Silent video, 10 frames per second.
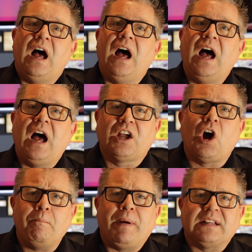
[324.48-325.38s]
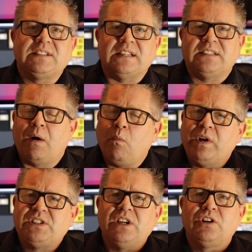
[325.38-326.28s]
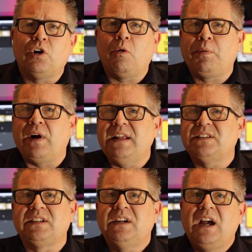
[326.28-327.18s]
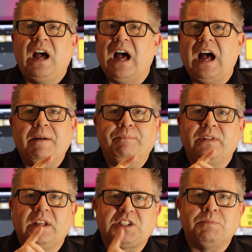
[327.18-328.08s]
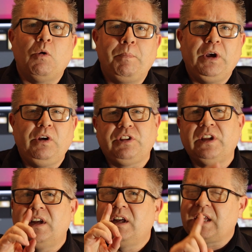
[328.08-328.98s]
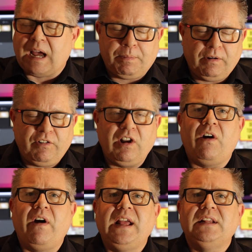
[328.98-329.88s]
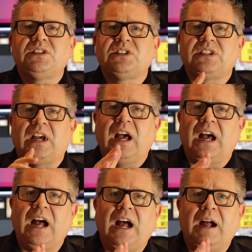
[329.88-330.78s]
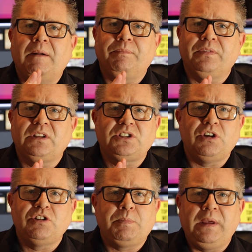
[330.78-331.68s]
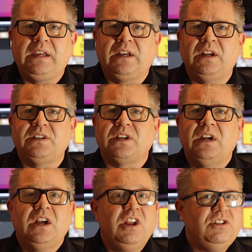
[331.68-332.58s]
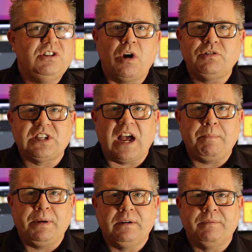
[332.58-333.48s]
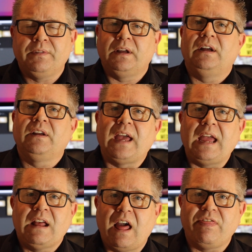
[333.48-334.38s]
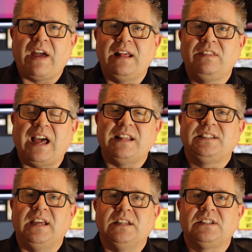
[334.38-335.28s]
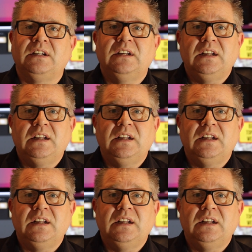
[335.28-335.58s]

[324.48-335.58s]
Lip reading: a compact setup which incorporates a small booth, couple of lights, two speakers, no sub, okay, and that's it.